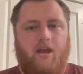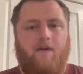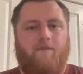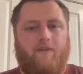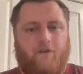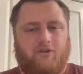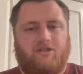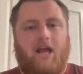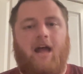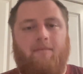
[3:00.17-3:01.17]
for the first
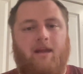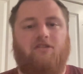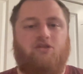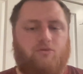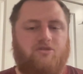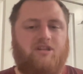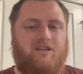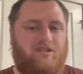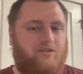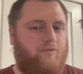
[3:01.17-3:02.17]
time in 2
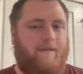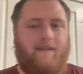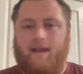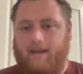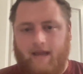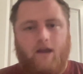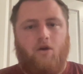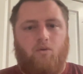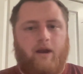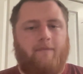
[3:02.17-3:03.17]
seasons, when they
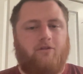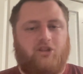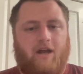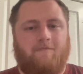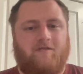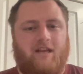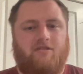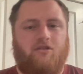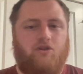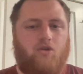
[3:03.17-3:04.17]
were able to upset
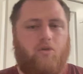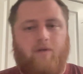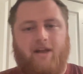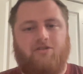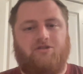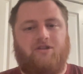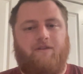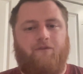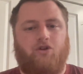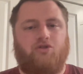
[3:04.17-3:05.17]
the New York Rangers in the
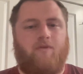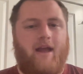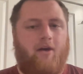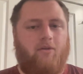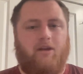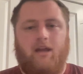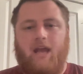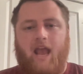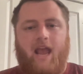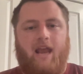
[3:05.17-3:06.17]
first round
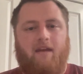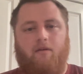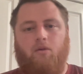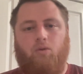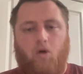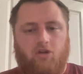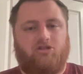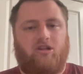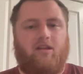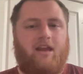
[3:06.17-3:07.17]
and
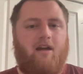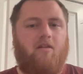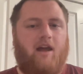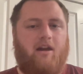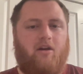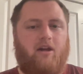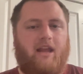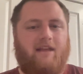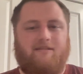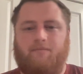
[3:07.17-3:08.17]
lost to the Carolina
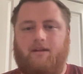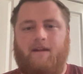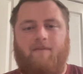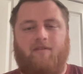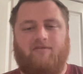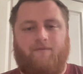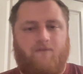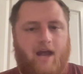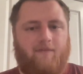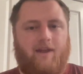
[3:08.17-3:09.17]
Hurricanes. I believe that was a
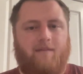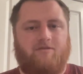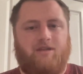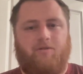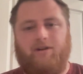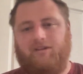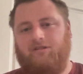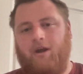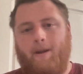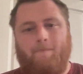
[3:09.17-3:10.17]
5-game series,
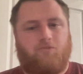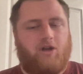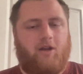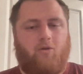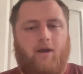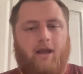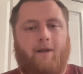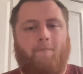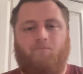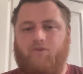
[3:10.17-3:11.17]
pretty quick.
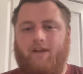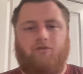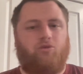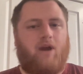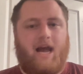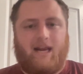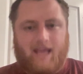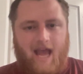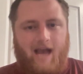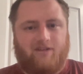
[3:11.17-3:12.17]
Devils were out of
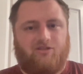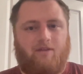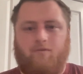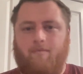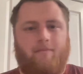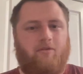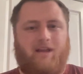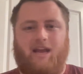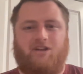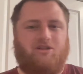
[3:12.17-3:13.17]
gas. I remember the
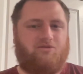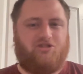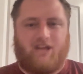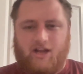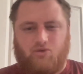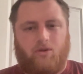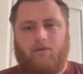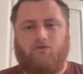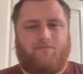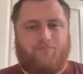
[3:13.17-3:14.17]
NHL
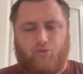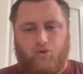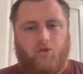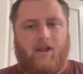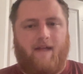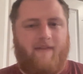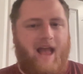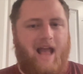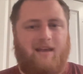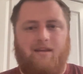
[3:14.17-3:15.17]
scheduling was brutal on
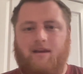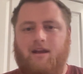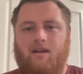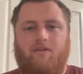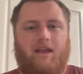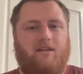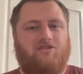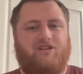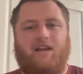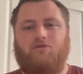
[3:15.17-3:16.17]
that. They
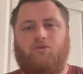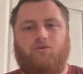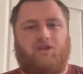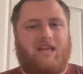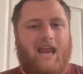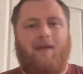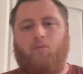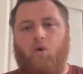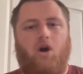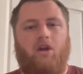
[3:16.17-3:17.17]
scheduled game
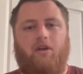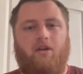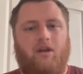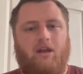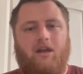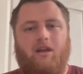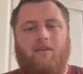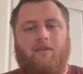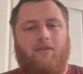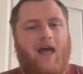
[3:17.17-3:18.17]
1
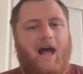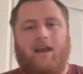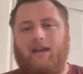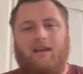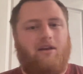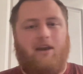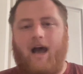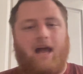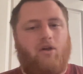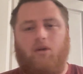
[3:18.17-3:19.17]
not
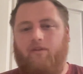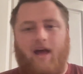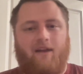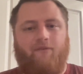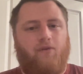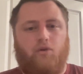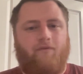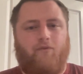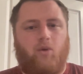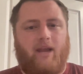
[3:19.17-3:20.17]
a full
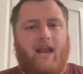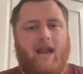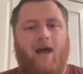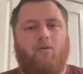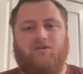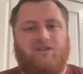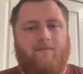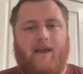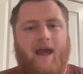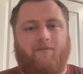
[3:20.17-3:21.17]
48 hours
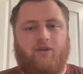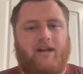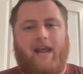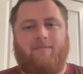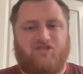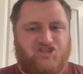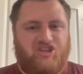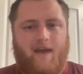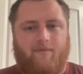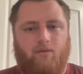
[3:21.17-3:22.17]
even after game
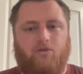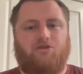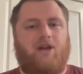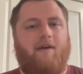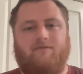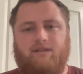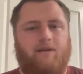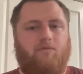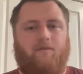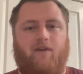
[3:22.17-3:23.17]
7, which obviously
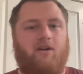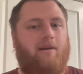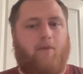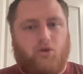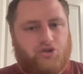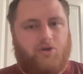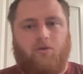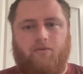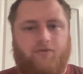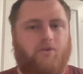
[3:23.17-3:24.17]
was very
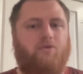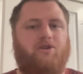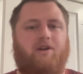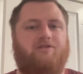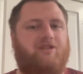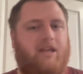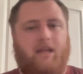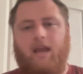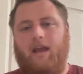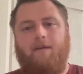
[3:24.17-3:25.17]
emotional for New Jersey,
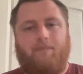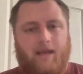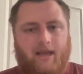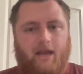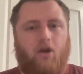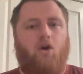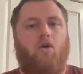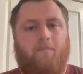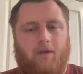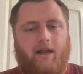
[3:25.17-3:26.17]
being at
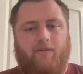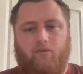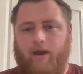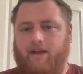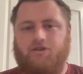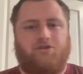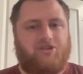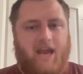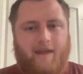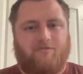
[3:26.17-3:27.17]
home, playing the Rangers,
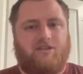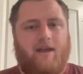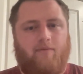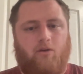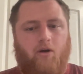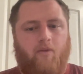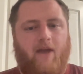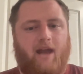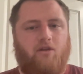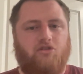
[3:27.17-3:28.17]
game 7, all
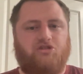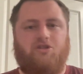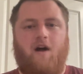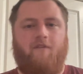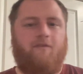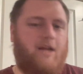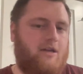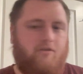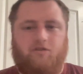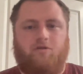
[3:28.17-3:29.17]
that good stuff.
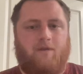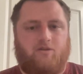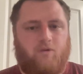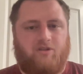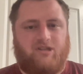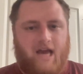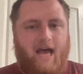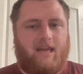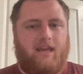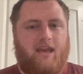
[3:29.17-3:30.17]
The 2 best words in
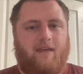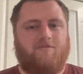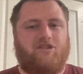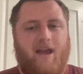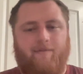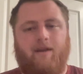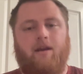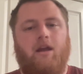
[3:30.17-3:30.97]
hockey, game 7.